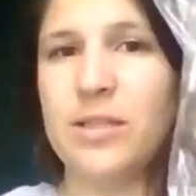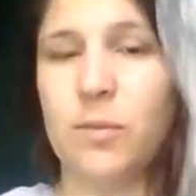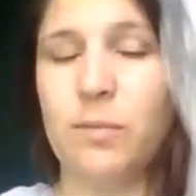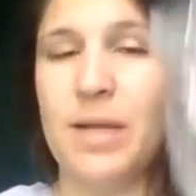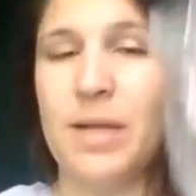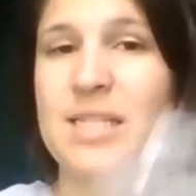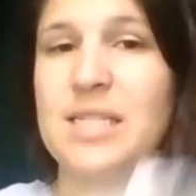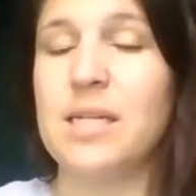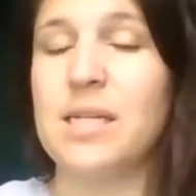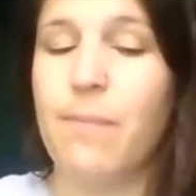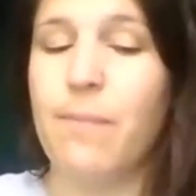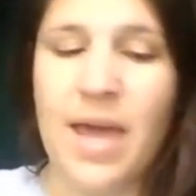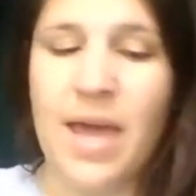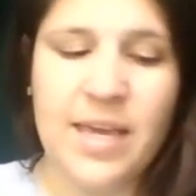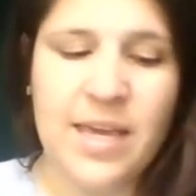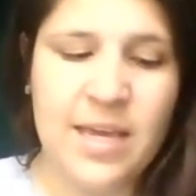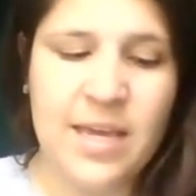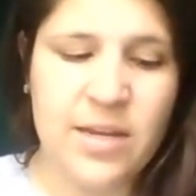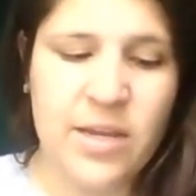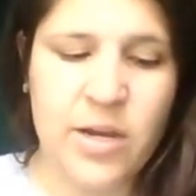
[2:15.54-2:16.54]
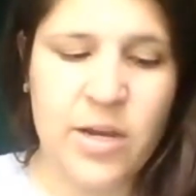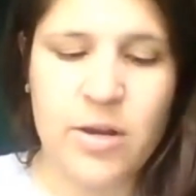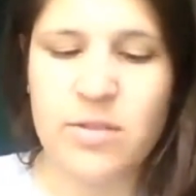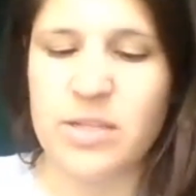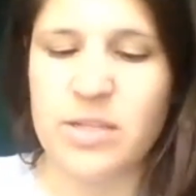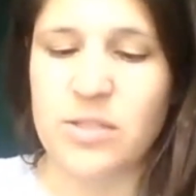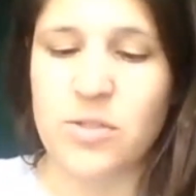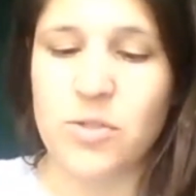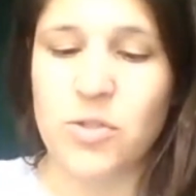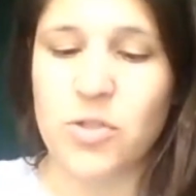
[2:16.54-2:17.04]
a little plastic baggie in
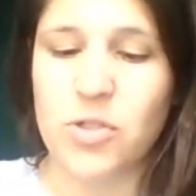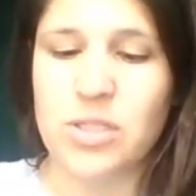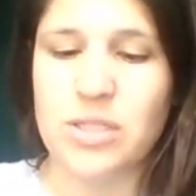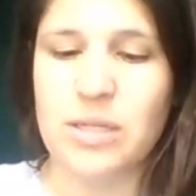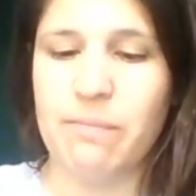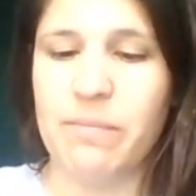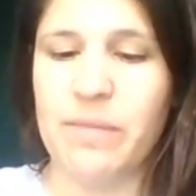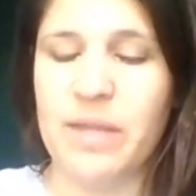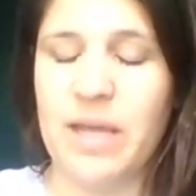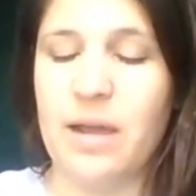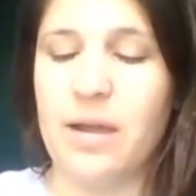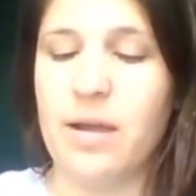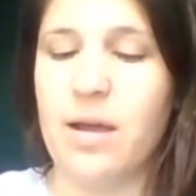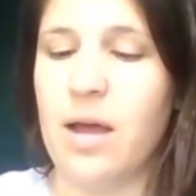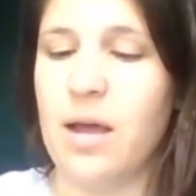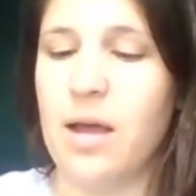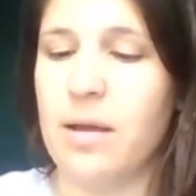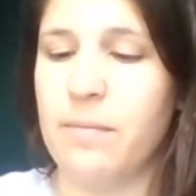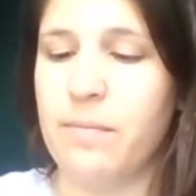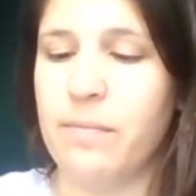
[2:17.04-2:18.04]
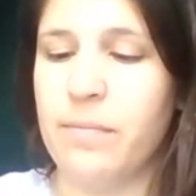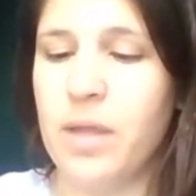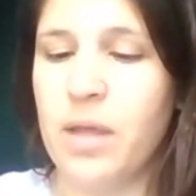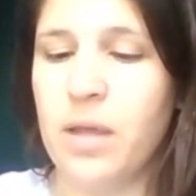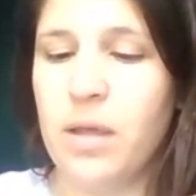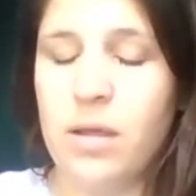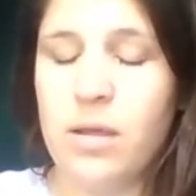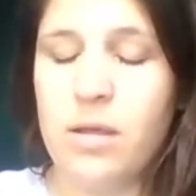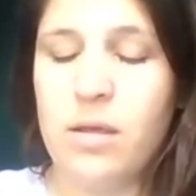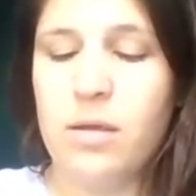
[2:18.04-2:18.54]
here. This is just something
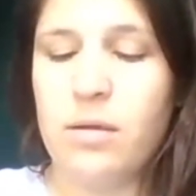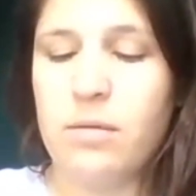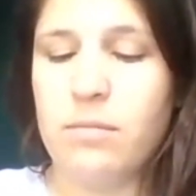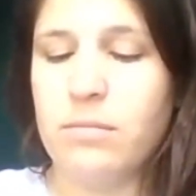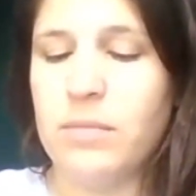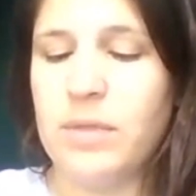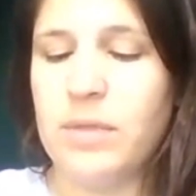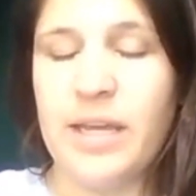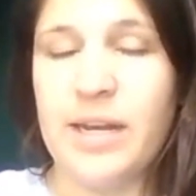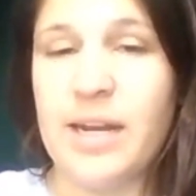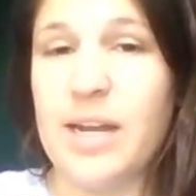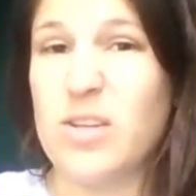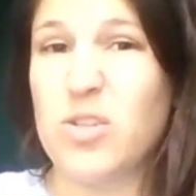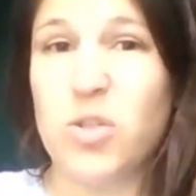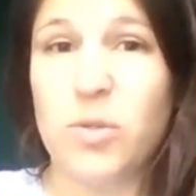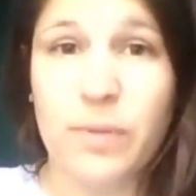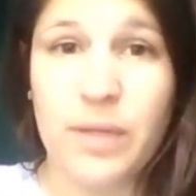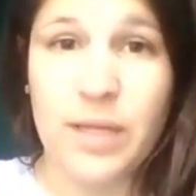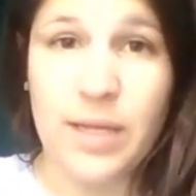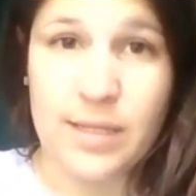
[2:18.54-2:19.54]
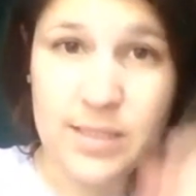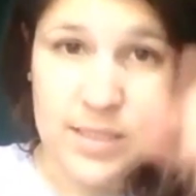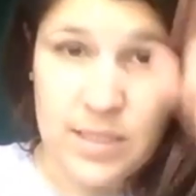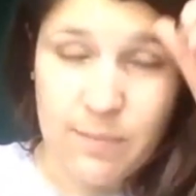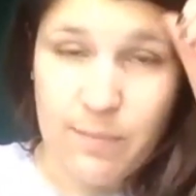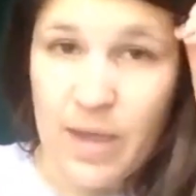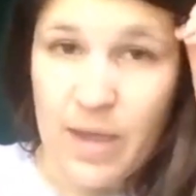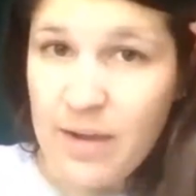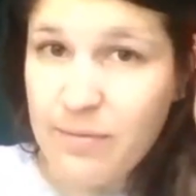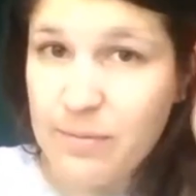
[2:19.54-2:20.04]
like an extra
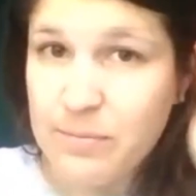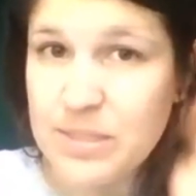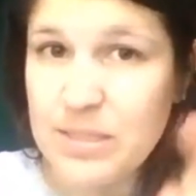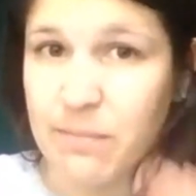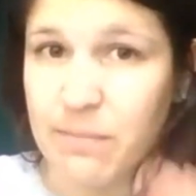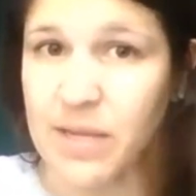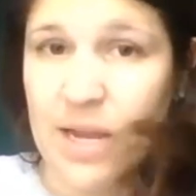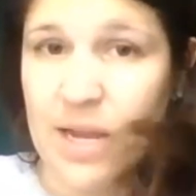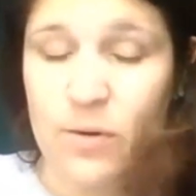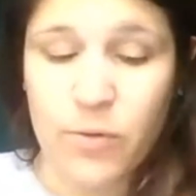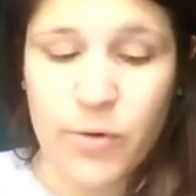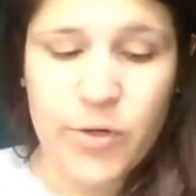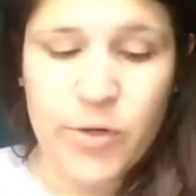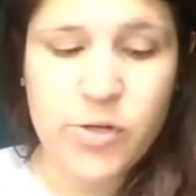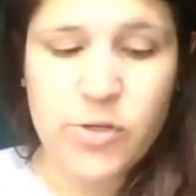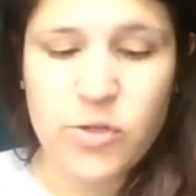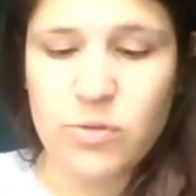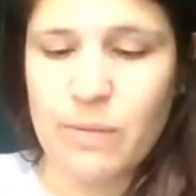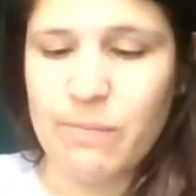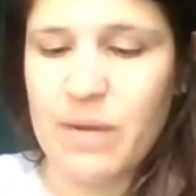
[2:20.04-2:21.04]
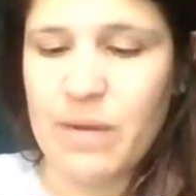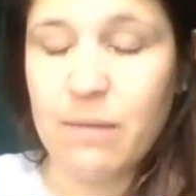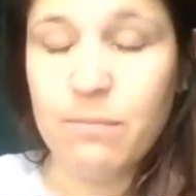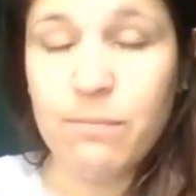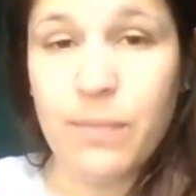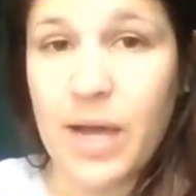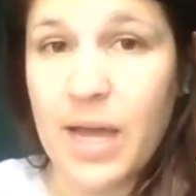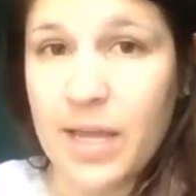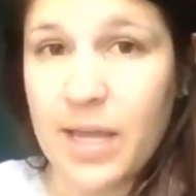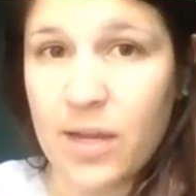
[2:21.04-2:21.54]
plastic bag from something I ordered, so I'm
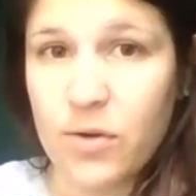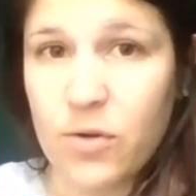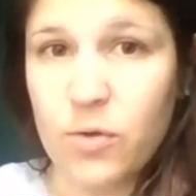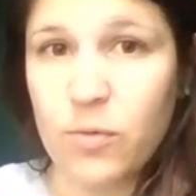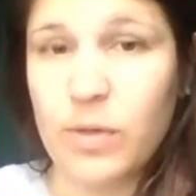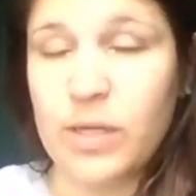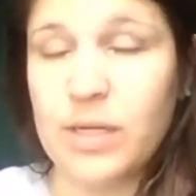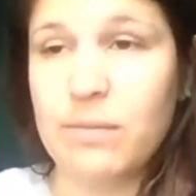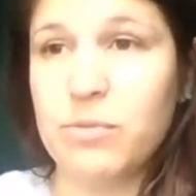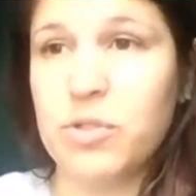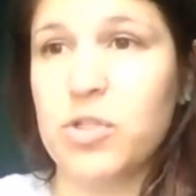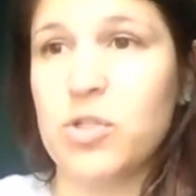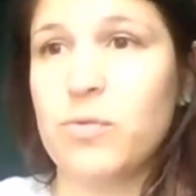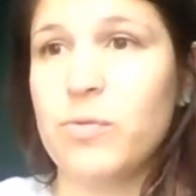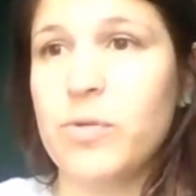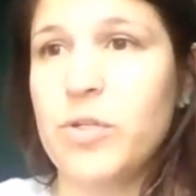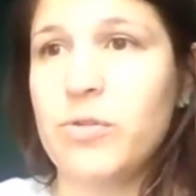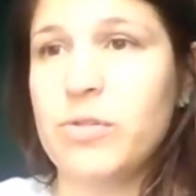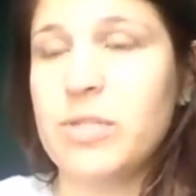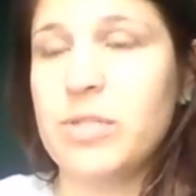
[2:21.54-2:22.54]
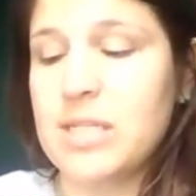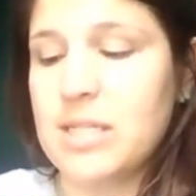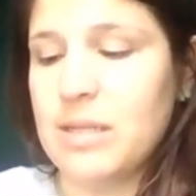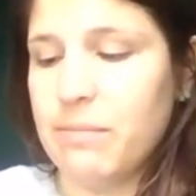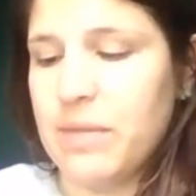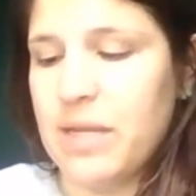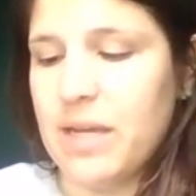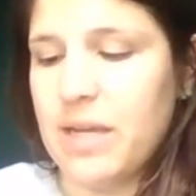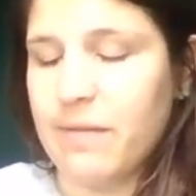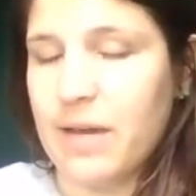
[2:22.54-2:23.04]
not buying a new one, I'm just reusing
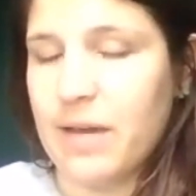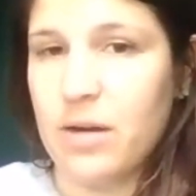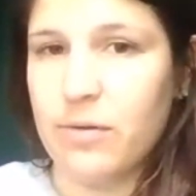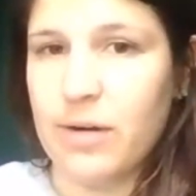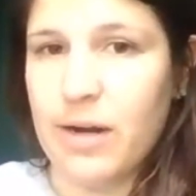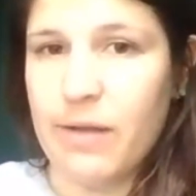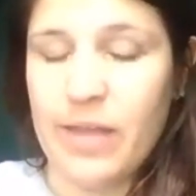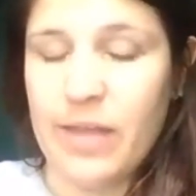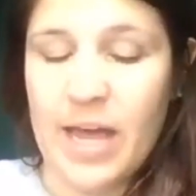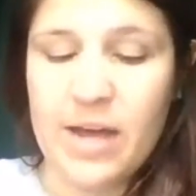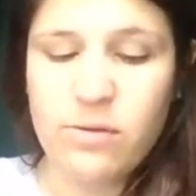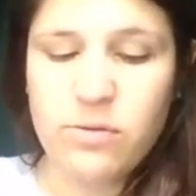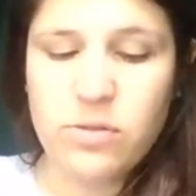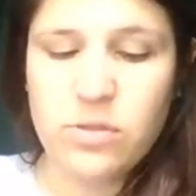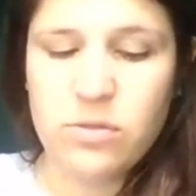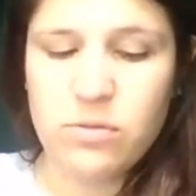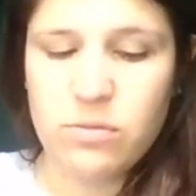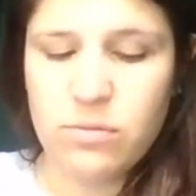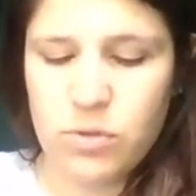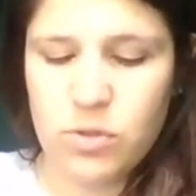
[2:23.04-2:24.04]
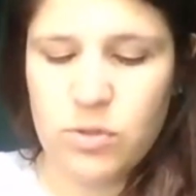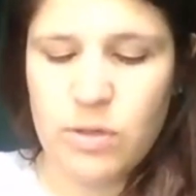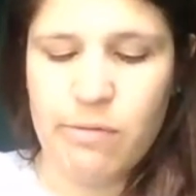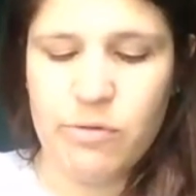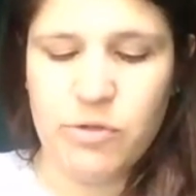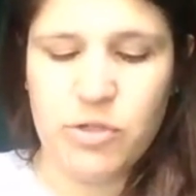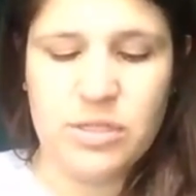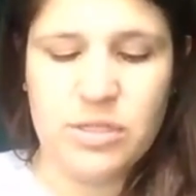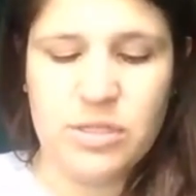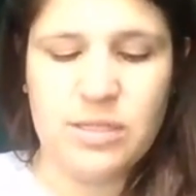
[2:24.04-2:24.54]
something I've got around the house. So
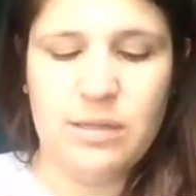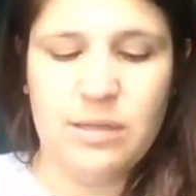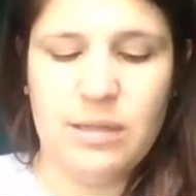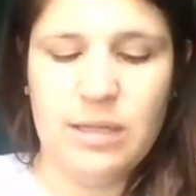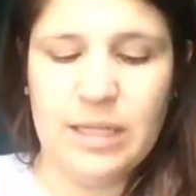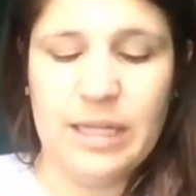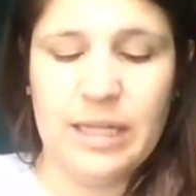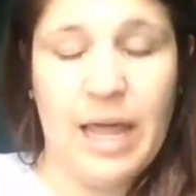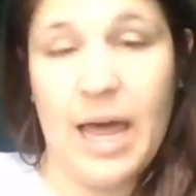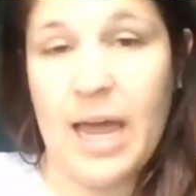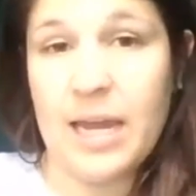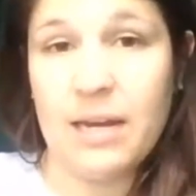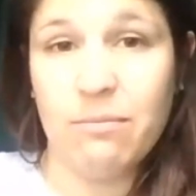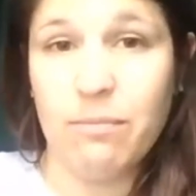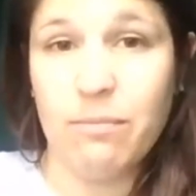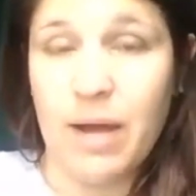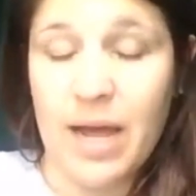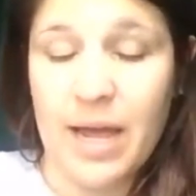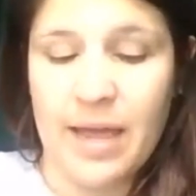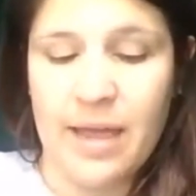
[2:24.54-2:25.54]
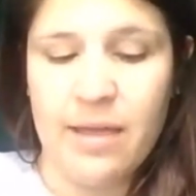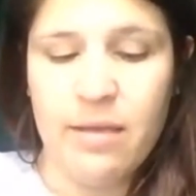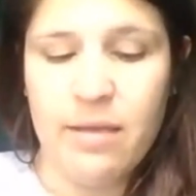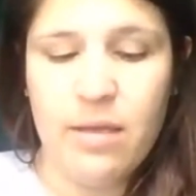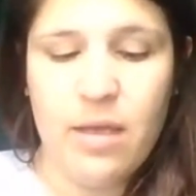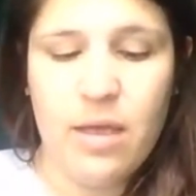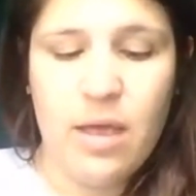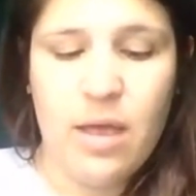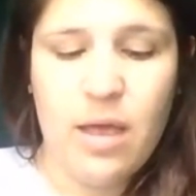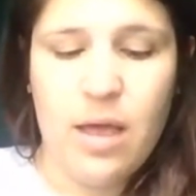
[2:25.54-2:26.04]
I would just line my
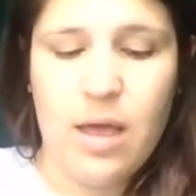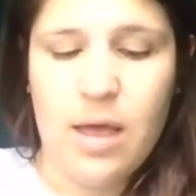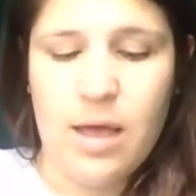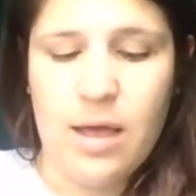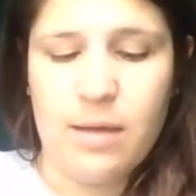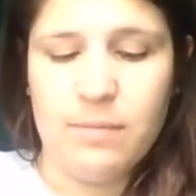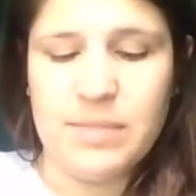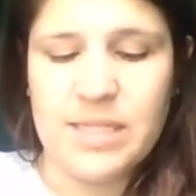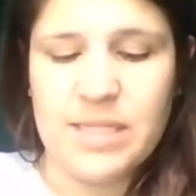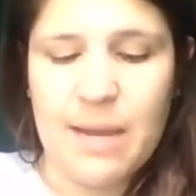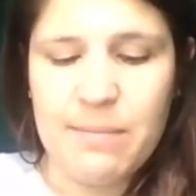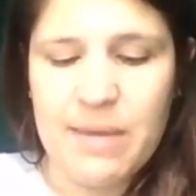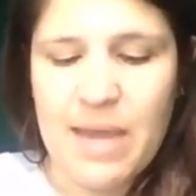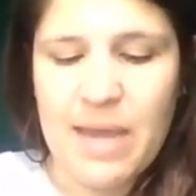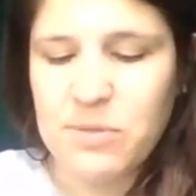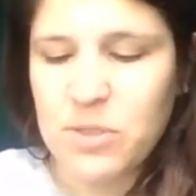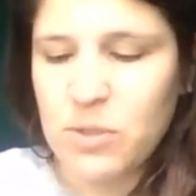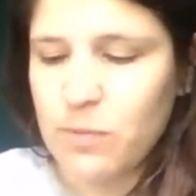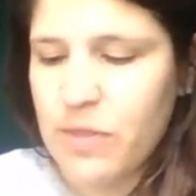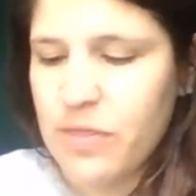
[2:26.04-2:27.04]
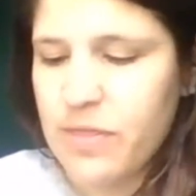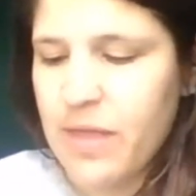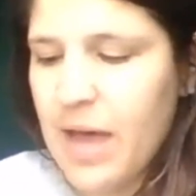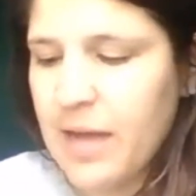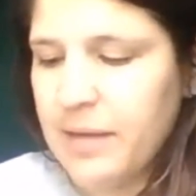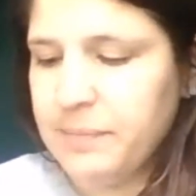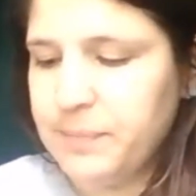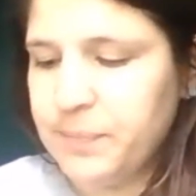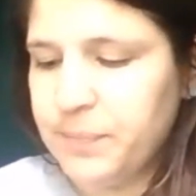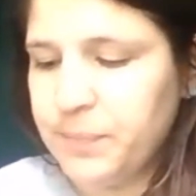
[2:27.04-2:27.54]
time capsule with
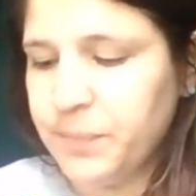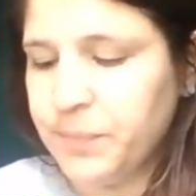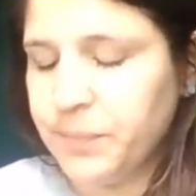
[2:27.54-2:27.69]
that.